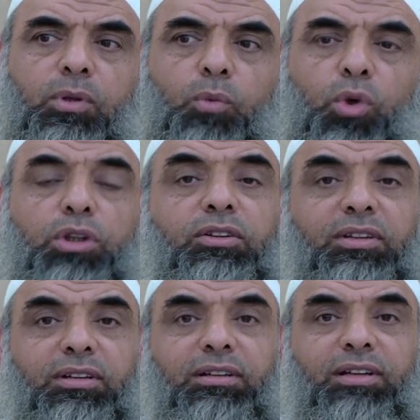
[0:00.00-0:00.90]
would
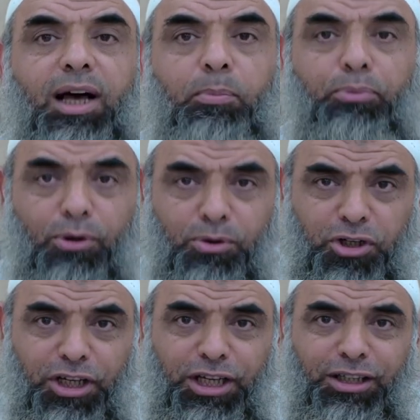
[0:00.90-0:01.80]

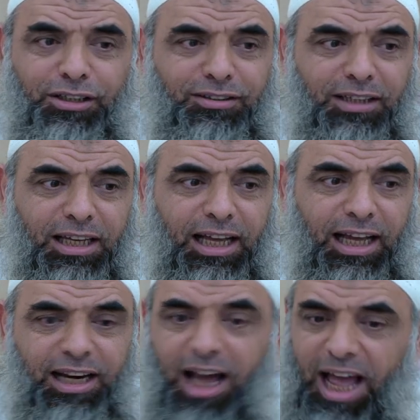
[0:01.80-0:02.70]
approach Eid
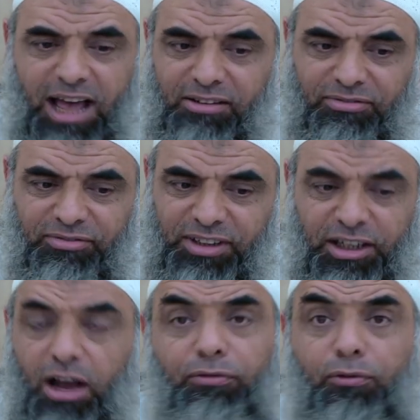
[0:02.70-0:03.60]
and not have
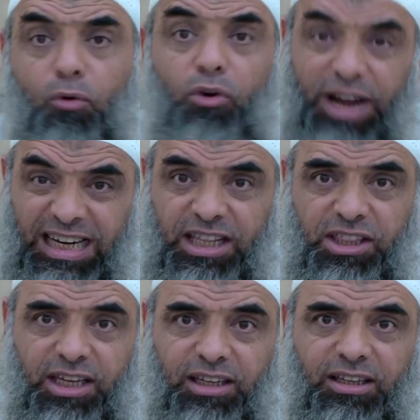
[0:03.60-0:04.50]
enough or
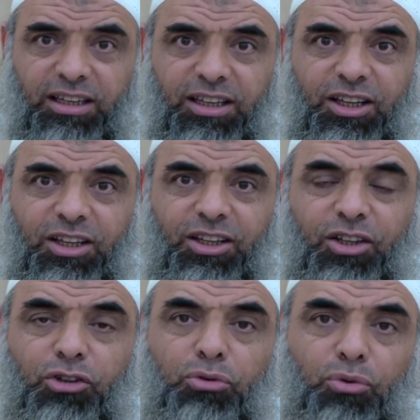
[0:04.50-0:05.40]
anything
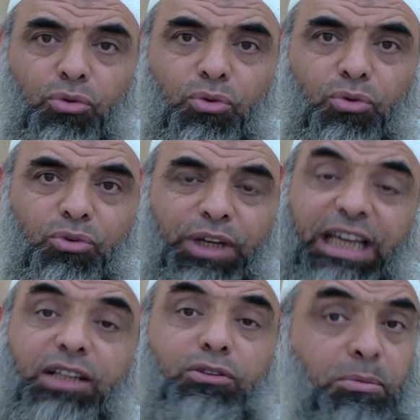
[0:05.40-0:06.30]
to
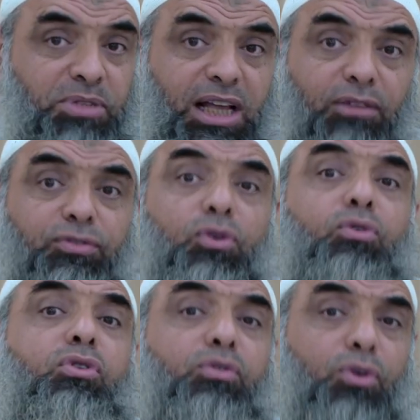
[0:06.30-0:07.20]
eat themselves or